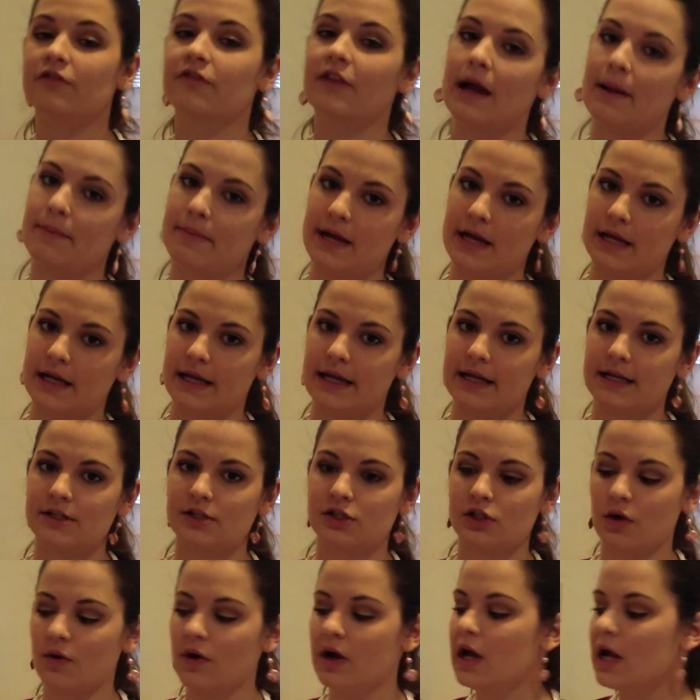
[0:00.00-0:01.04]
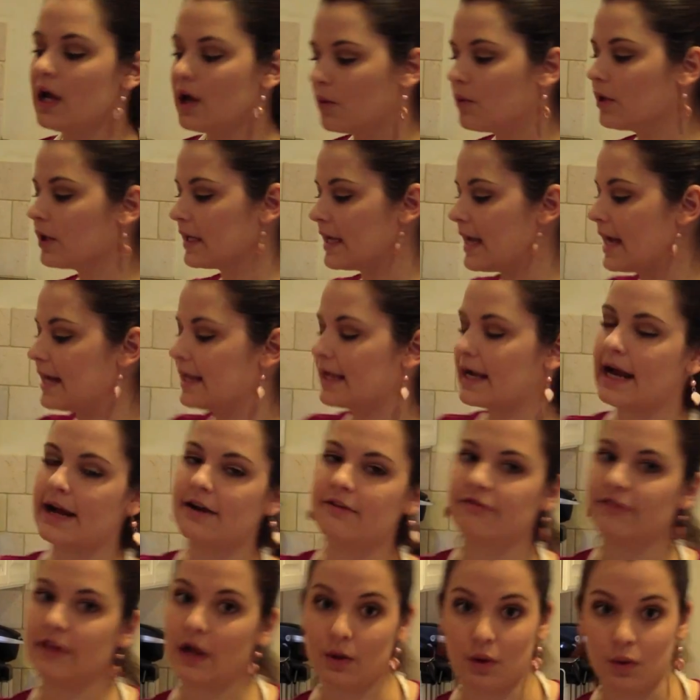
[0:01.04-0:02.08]
flat pancakes, so really any kind
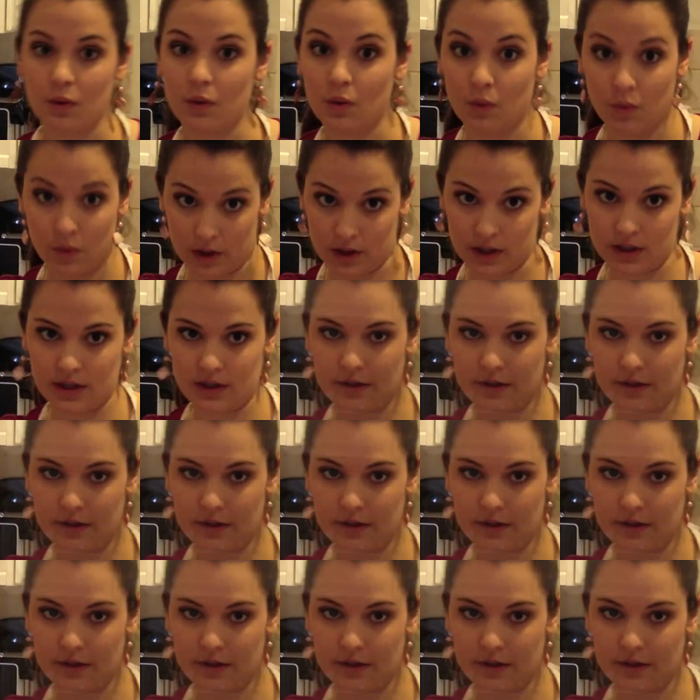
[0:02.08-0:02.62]
of flour will work.